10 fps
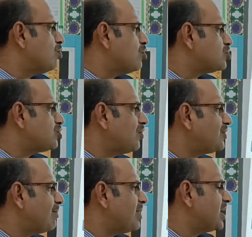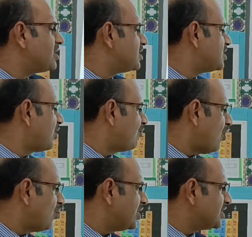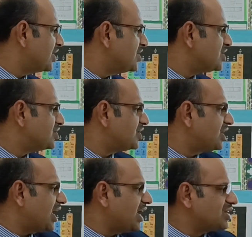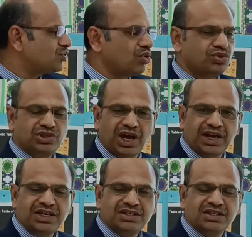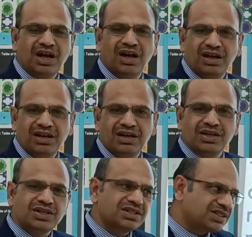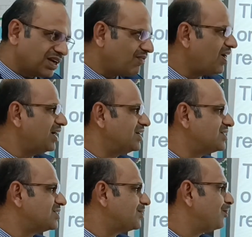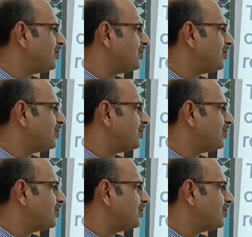Most of the metals are found in the nature as oxides or sulfides.